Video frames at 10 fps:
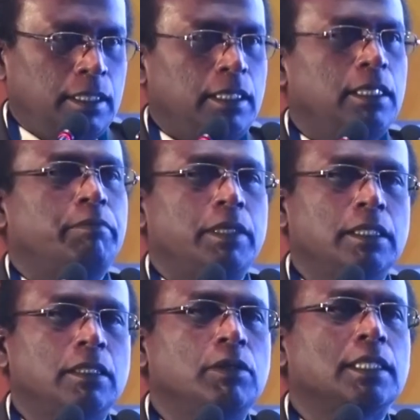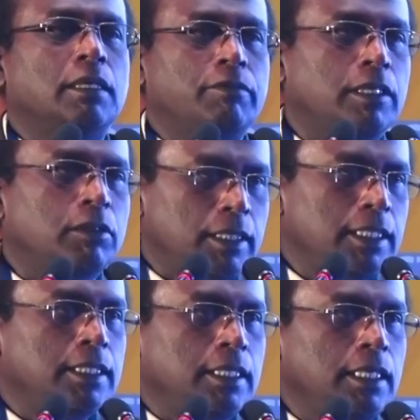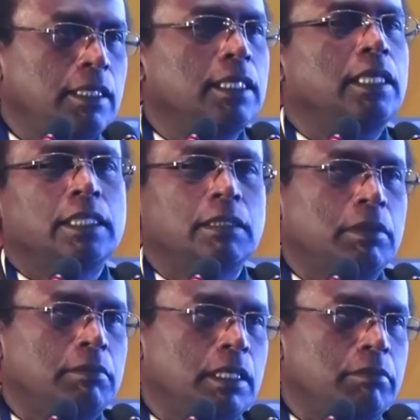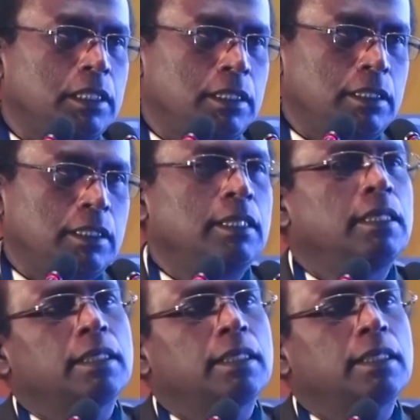In a patient who has come for a routine screening in asymptomatic patients,